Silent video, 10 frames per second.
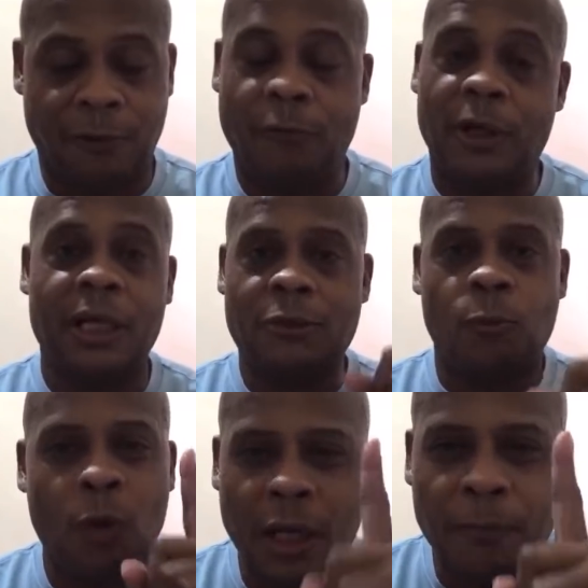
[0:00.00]
over, it's
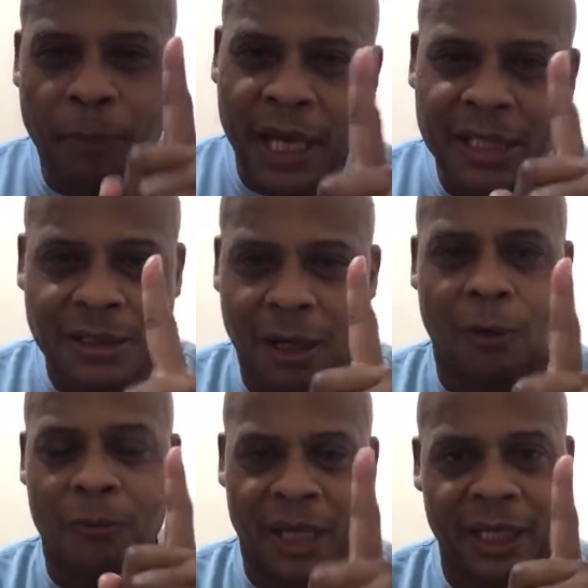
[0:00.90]
1
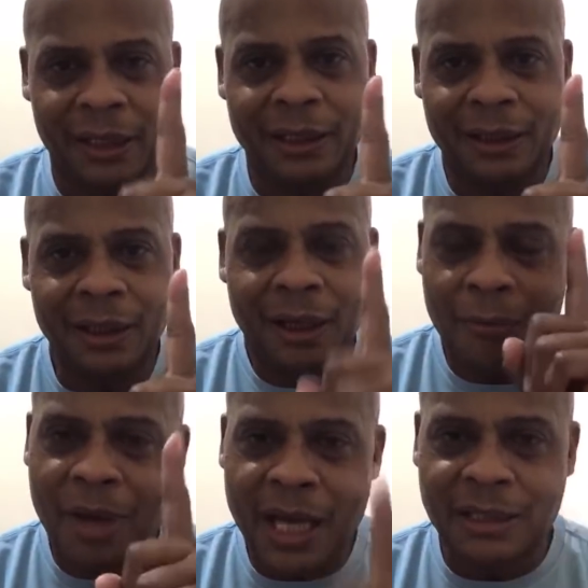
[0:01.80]
peso, man.
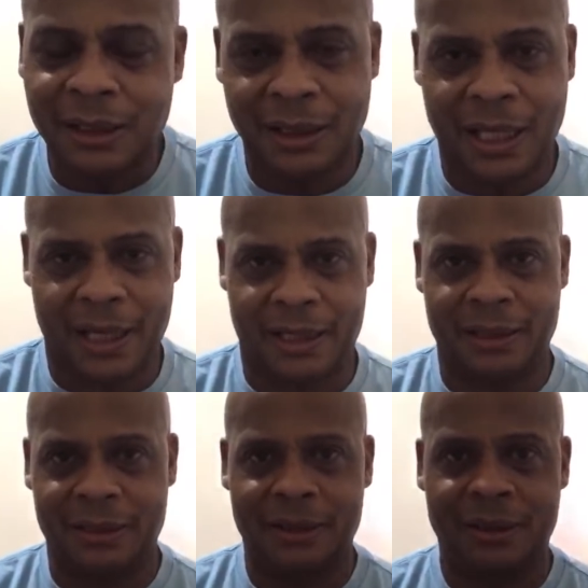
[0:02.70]
Imagine that.
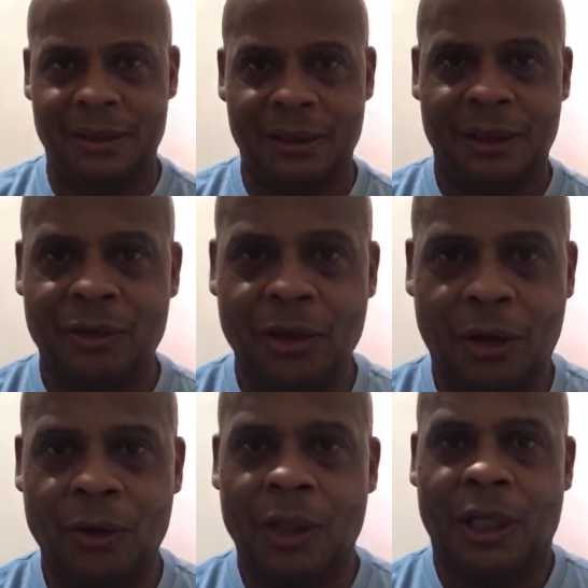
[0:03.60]

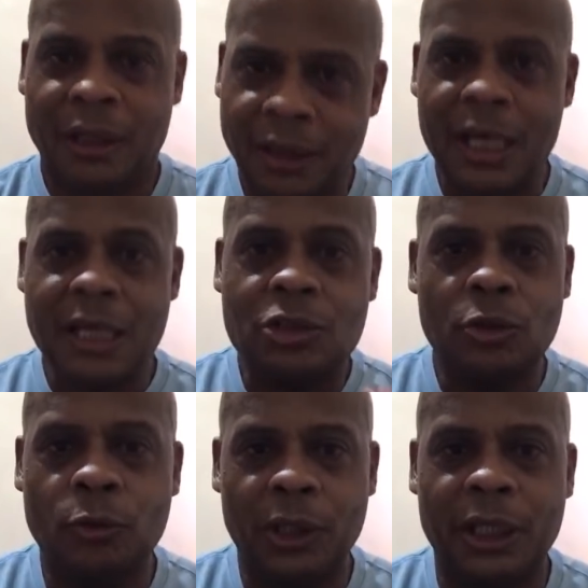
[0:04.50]
Unless
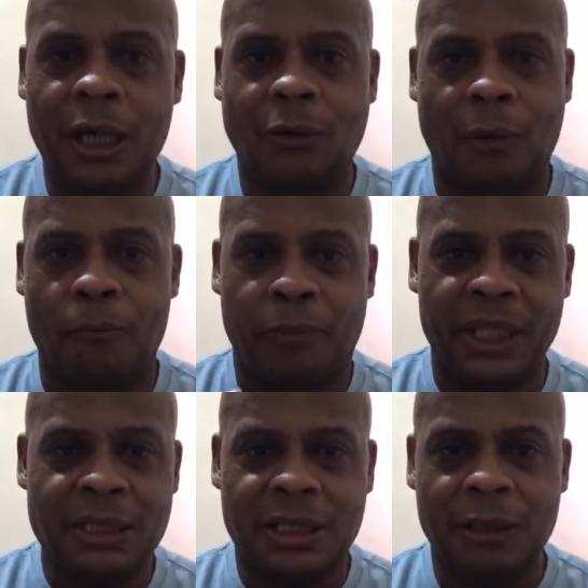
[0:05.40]
you're really on a
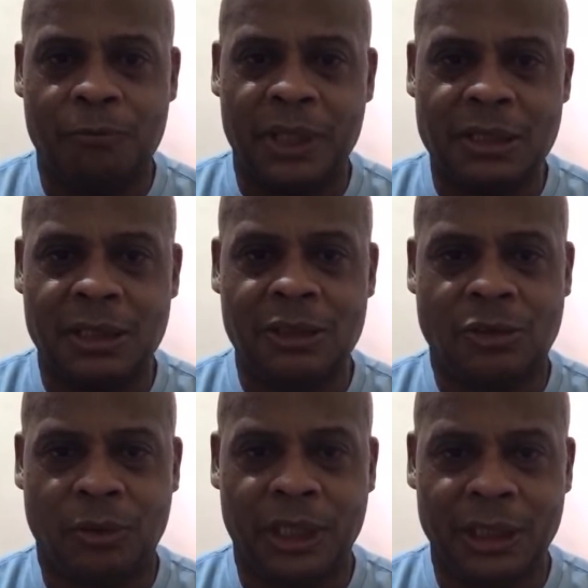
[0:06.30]
busy
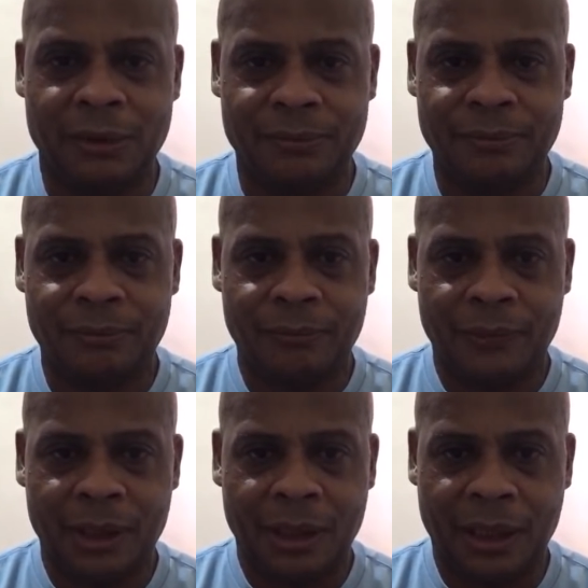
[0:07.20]
street,
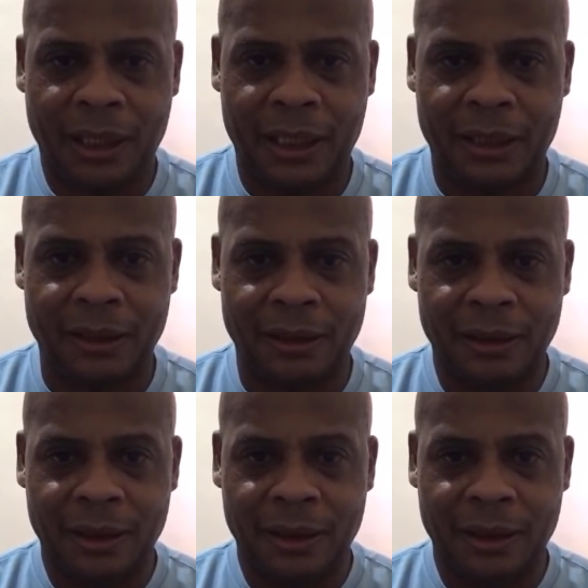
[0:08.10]
and